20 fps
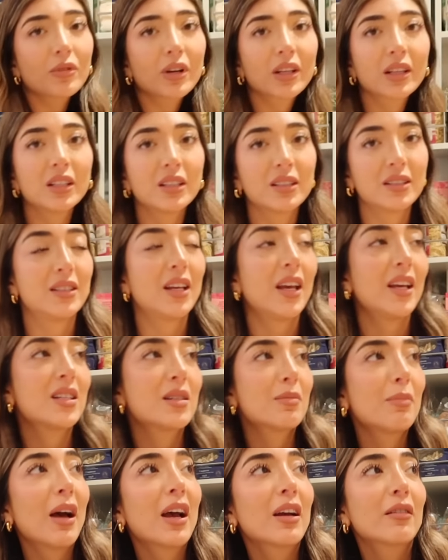bring these
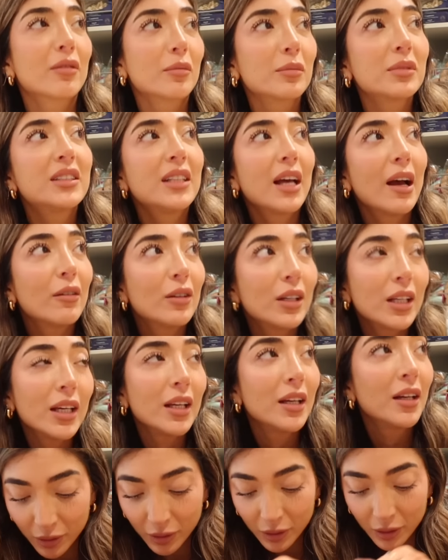dates back from Saudi?
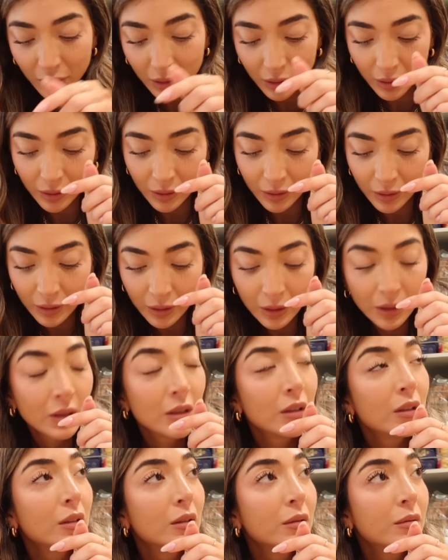So the ones from
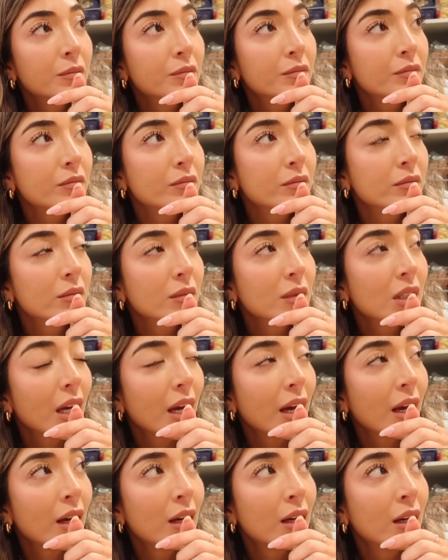Saudi finished.
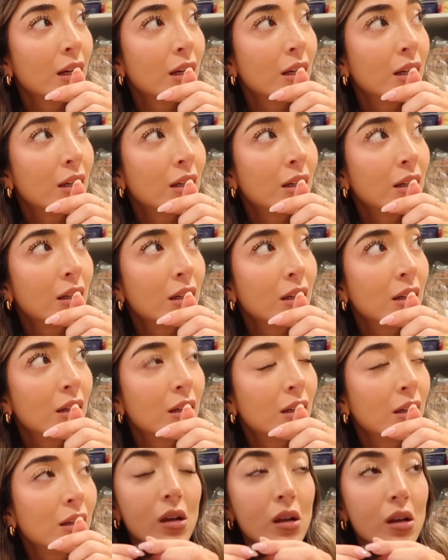yeah. We found a
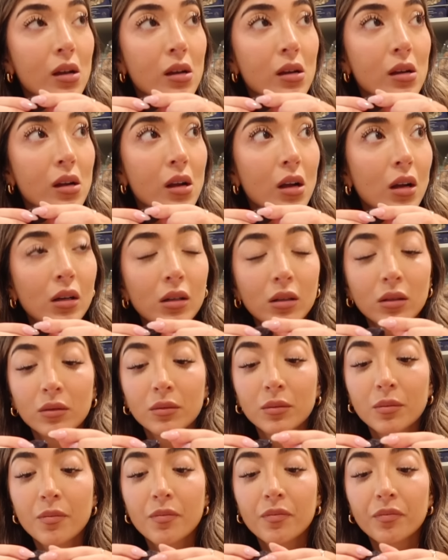shop in North London
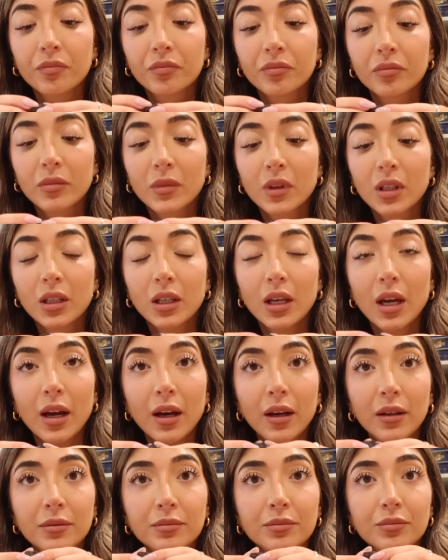somewhere.
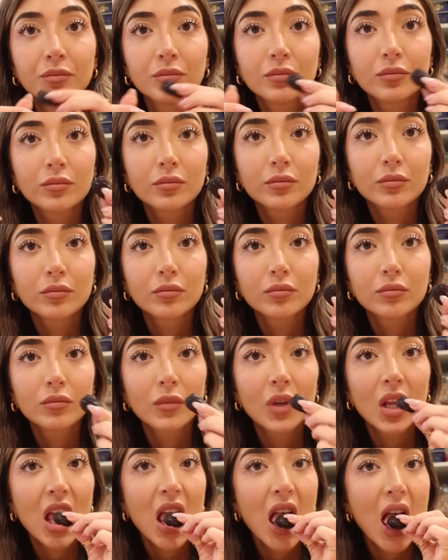Yeah. Uh, that
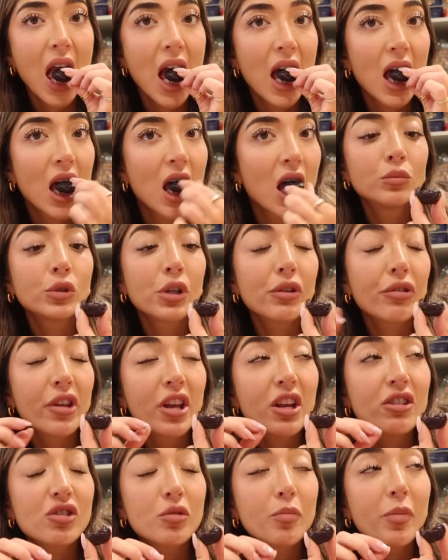sells them. What do
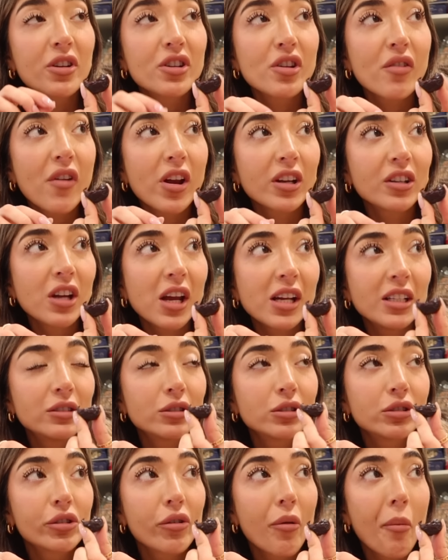you specific
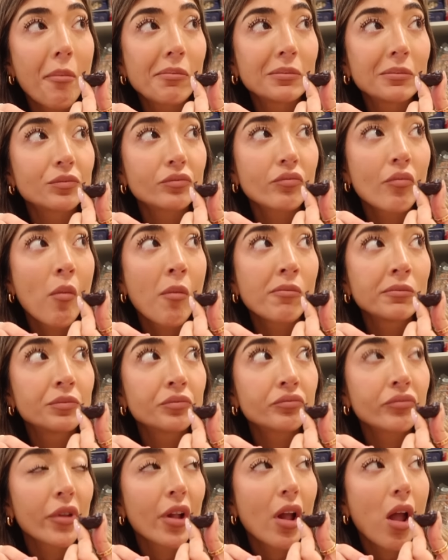dates? They're
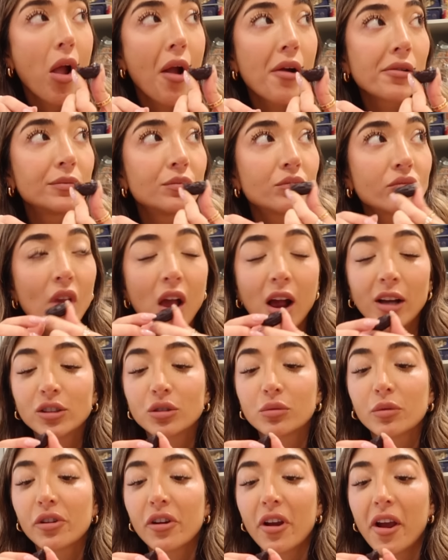called ajwa dates.
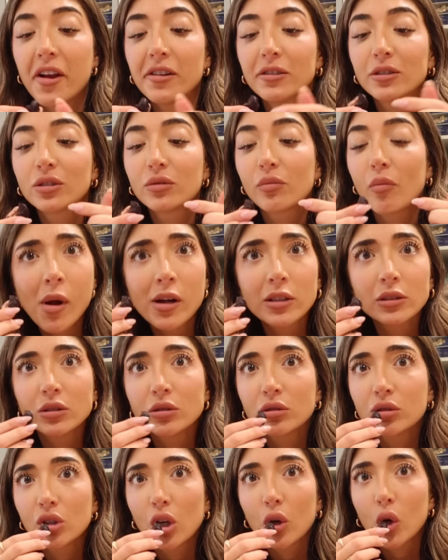Ajwa dates. Oh my god,
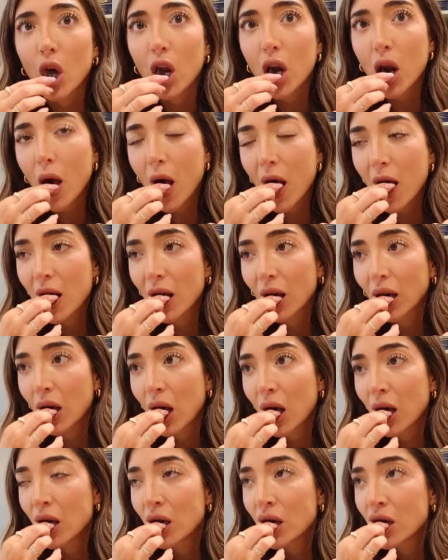they're so good. They're so
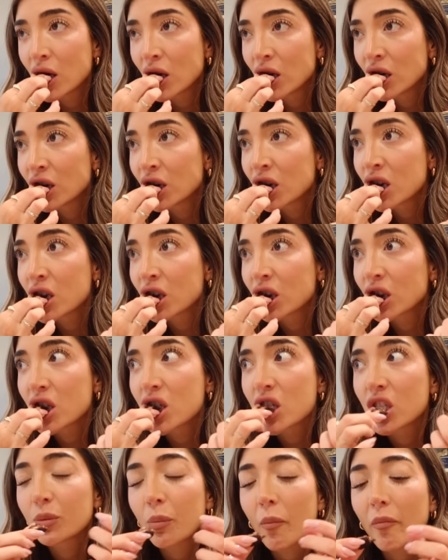good. They look
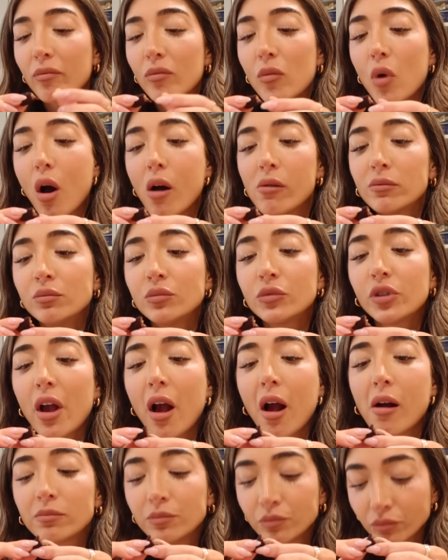like prunes.
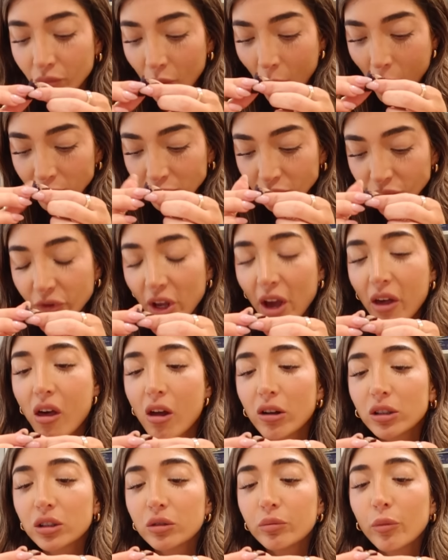Yeah. And they're yeah,
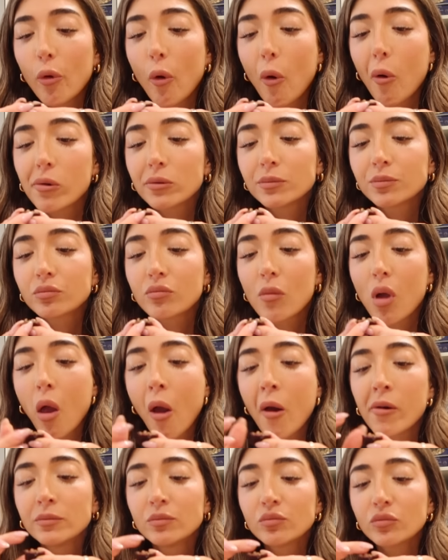not they're as small. sweet.
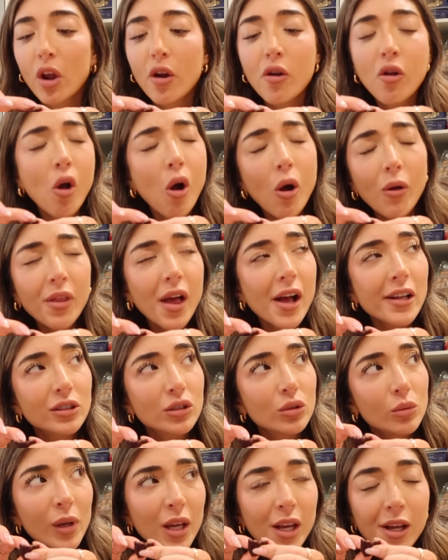They're not, they're not sweet. that
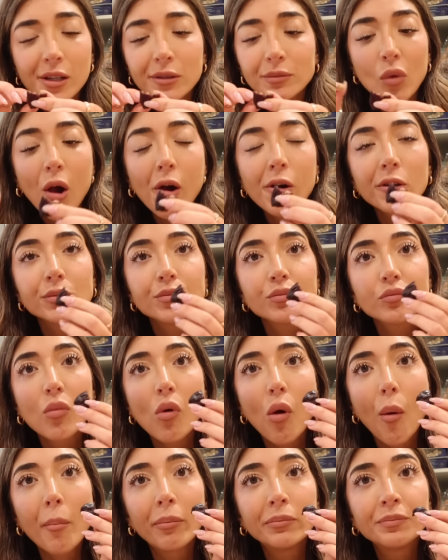sweet. They're yeah. not as
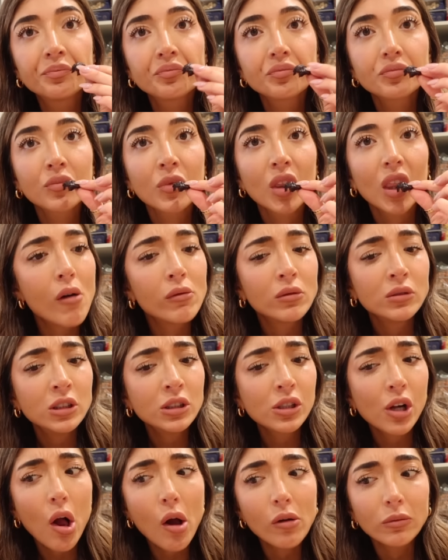sweet as the
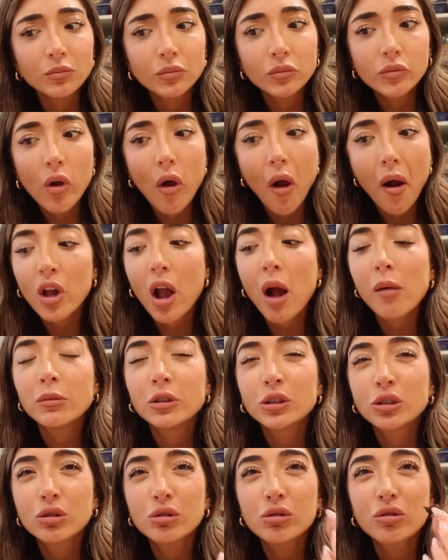medjool dates. Yeah,
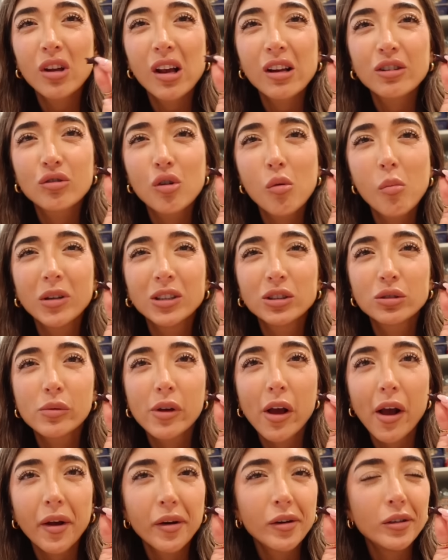medjool dates are a bit
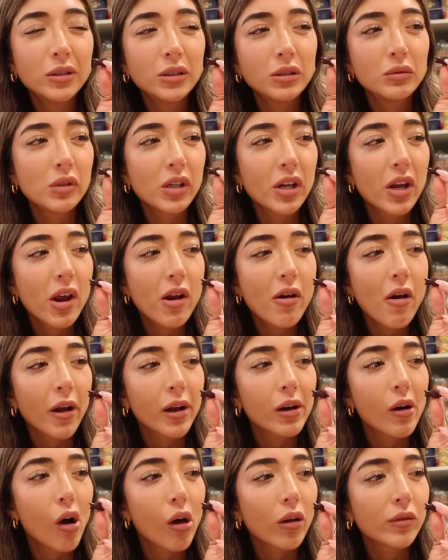sweet. I can only really eat like
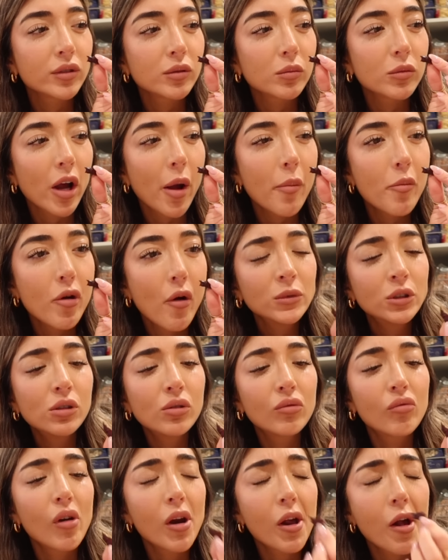half sometimes. Yeah.
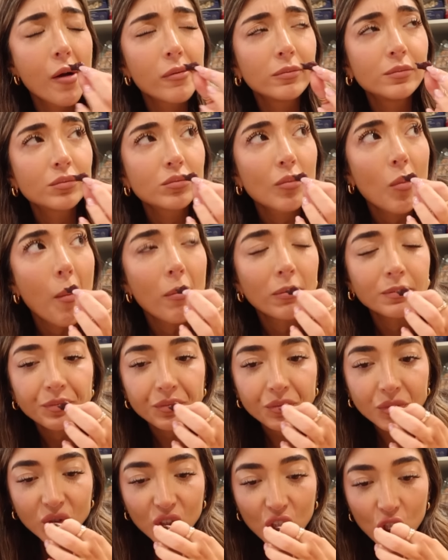Whereas, really you can have
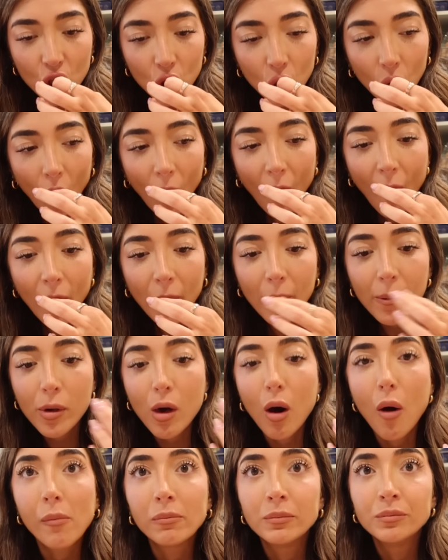five of those.
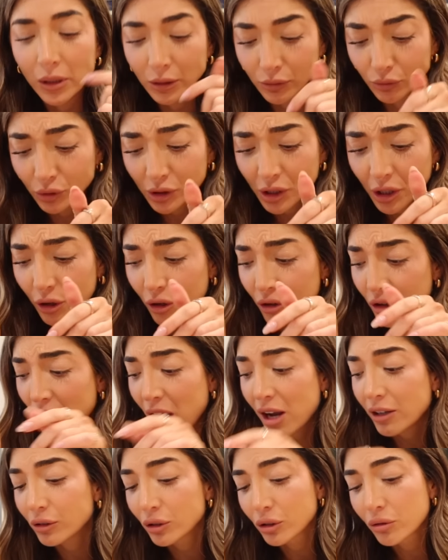Um, are really good
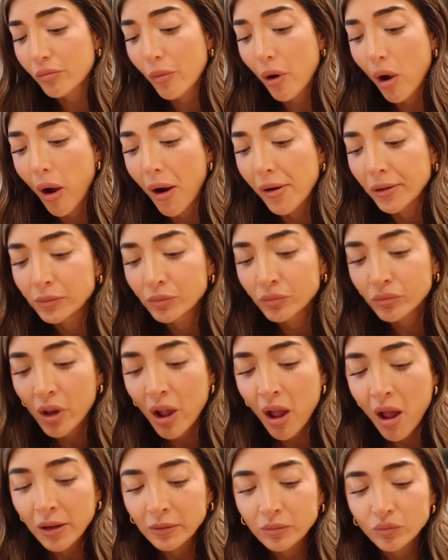dates.
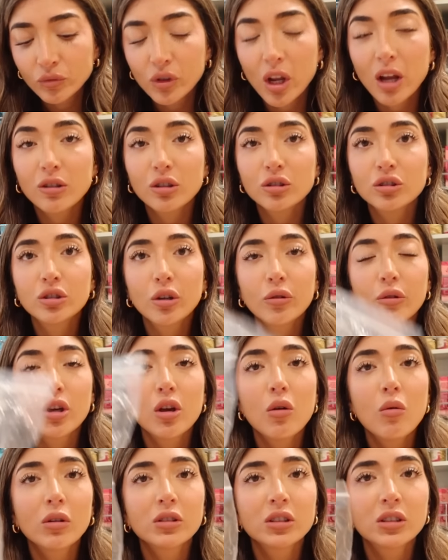They're just so
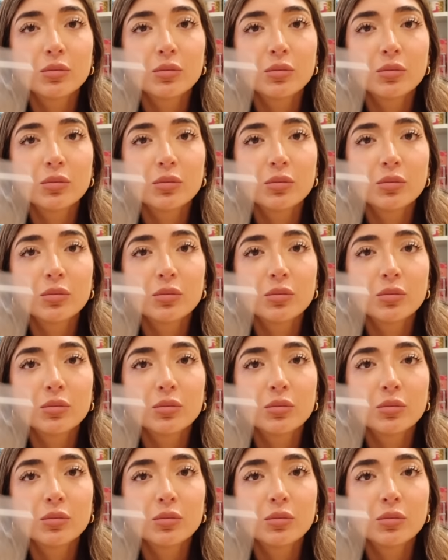cute and